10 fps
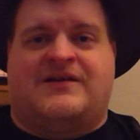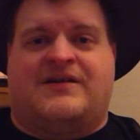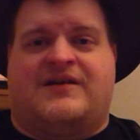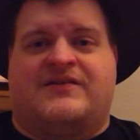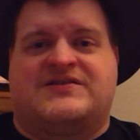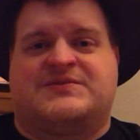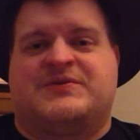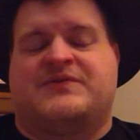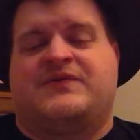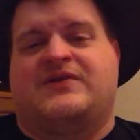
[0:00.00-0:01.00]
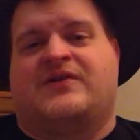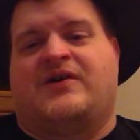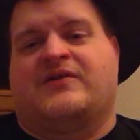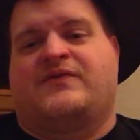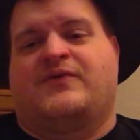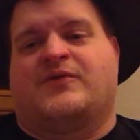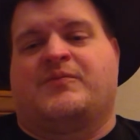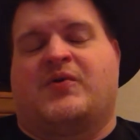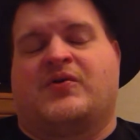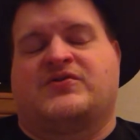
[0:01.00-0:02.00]
Oh, uh, this has been the vlog for
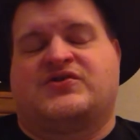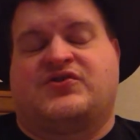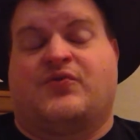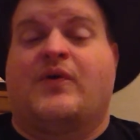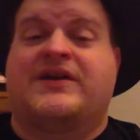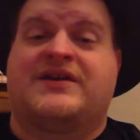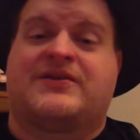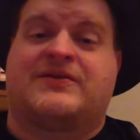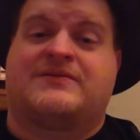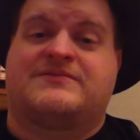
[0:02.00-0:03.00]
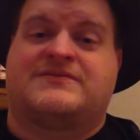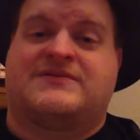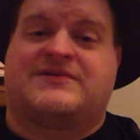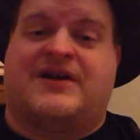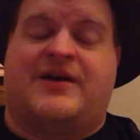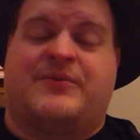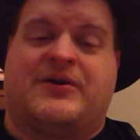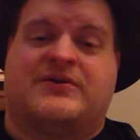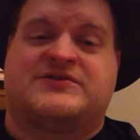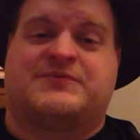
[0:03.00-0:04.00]
March 20th. I'm
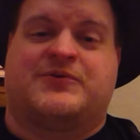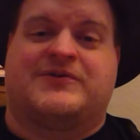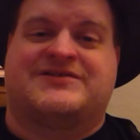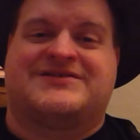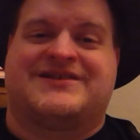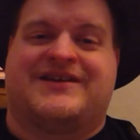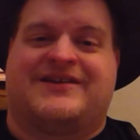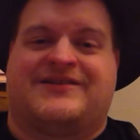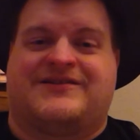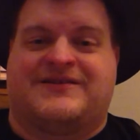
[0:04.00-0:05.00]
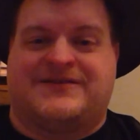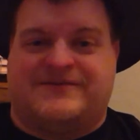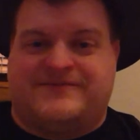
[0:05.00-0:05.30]
Eric Spornitz, and